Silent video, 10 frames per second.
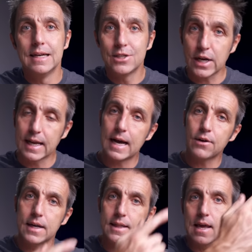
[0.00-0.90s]
check it
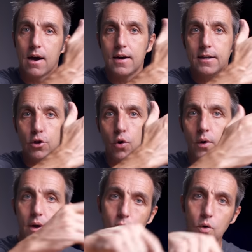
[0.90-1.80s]
out in the eye in the
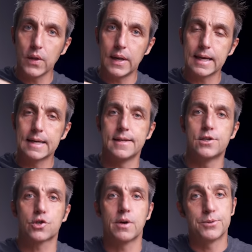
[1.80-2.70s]
corner or the link in the
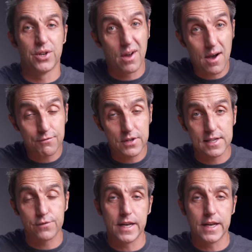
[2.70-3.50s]
description after this